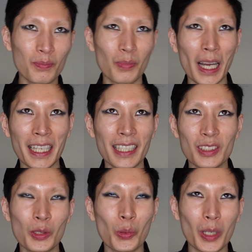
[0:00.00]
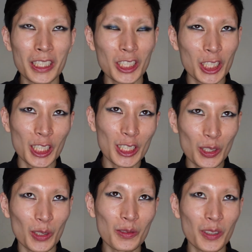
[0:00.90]
I guess, grungy
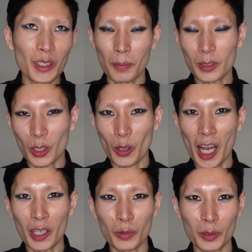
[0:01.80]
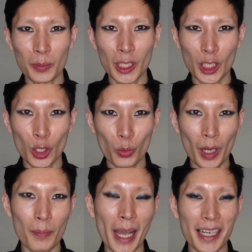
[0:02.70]
sort of feel. So I will be
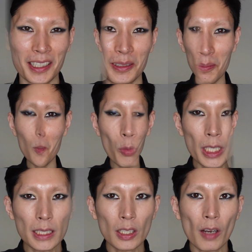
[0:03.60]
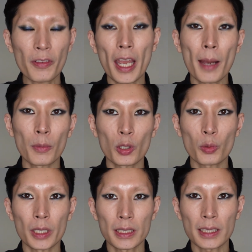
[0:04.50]
right back. What I did off camera
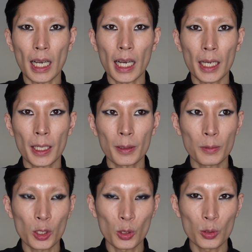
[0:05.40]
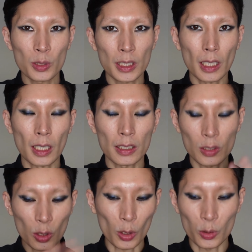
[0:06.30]
was I used the
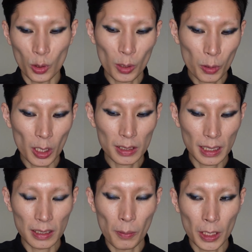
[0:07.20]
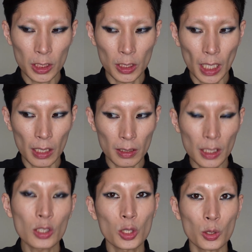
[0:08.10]
Salt New York products, as I mentioned. I'll
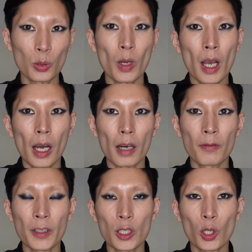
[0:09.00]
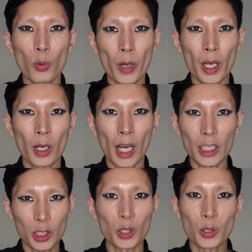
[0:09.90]
link to a video where I
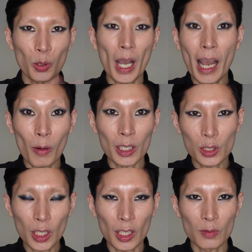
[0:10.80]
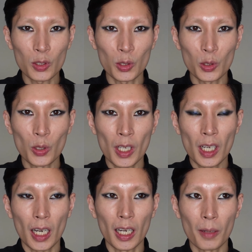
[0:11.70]
showed you how I kind of do
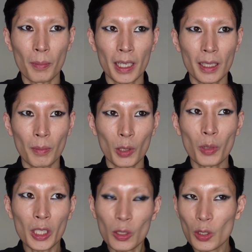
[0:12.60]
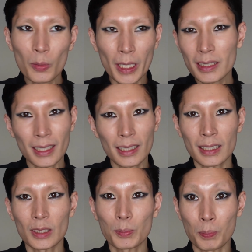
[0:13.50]
my regular base, and this
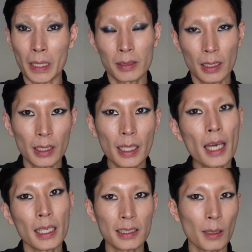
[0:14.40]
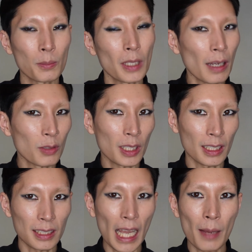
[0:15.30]
is basically that, except
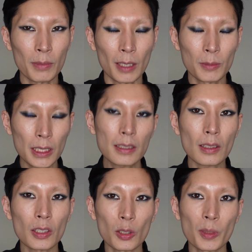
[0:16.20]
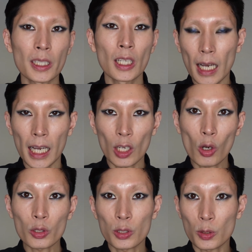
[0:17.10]
everything's amped up just a little bit. I
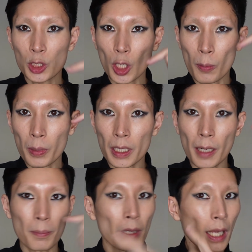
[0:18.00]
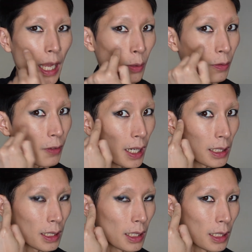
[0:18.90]
also sharpened up and
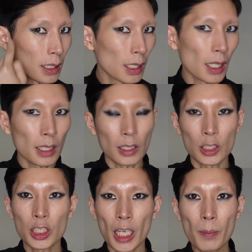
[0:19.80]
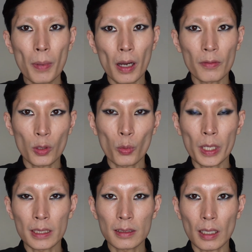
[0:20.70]
refined the shape of the
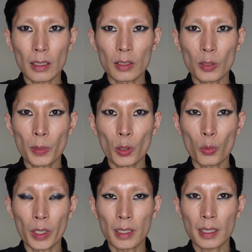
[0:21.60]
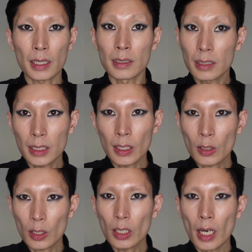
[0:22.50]
wings a little bit with
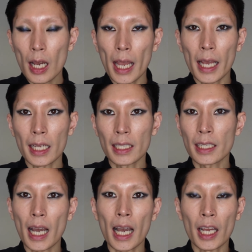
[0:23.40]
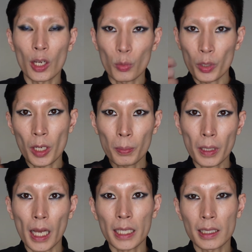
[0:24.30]
concealer, and I
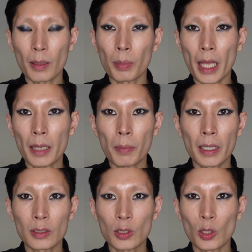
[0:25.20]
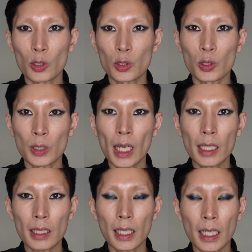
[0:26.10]
reapplied the black pencil to
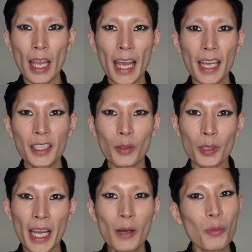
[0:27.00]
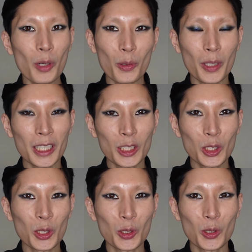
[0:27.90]
tightline. And now we're ready
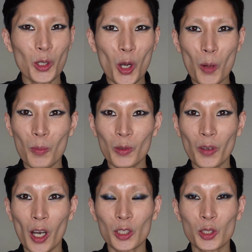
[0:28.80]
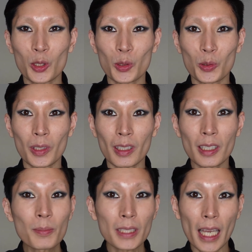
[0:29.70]
to move on to the
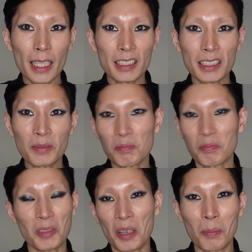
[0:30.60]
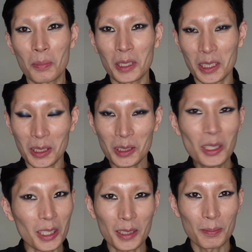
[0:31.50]
lips and just complete this
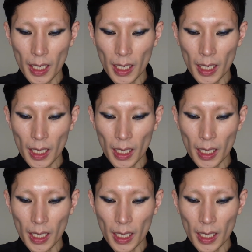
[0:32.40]
look.